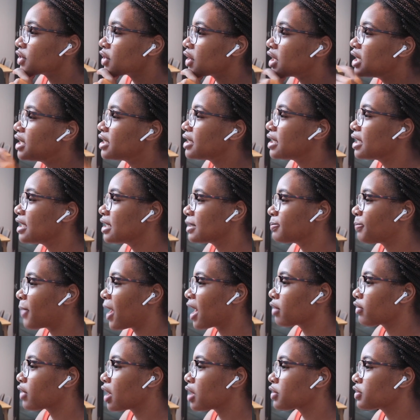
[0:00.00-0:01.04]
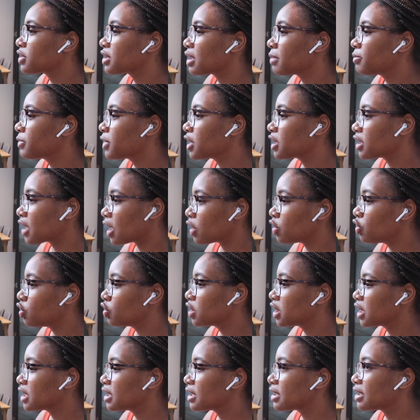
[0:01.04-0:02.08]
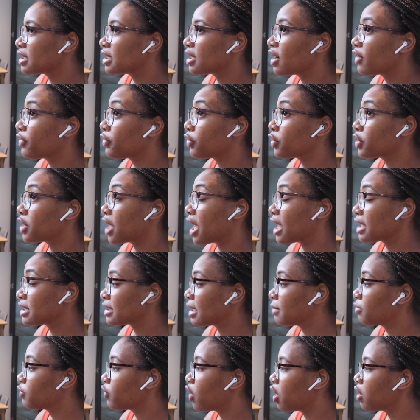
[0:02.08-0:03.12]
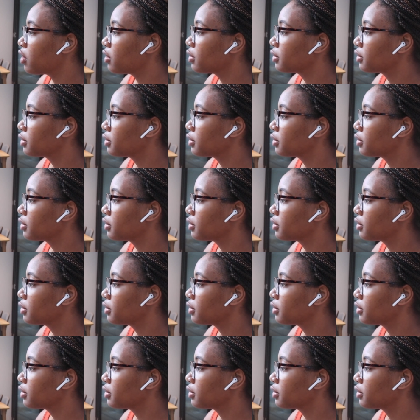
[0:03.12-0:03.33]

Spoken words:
So is his background something that you'd consider for the SM role?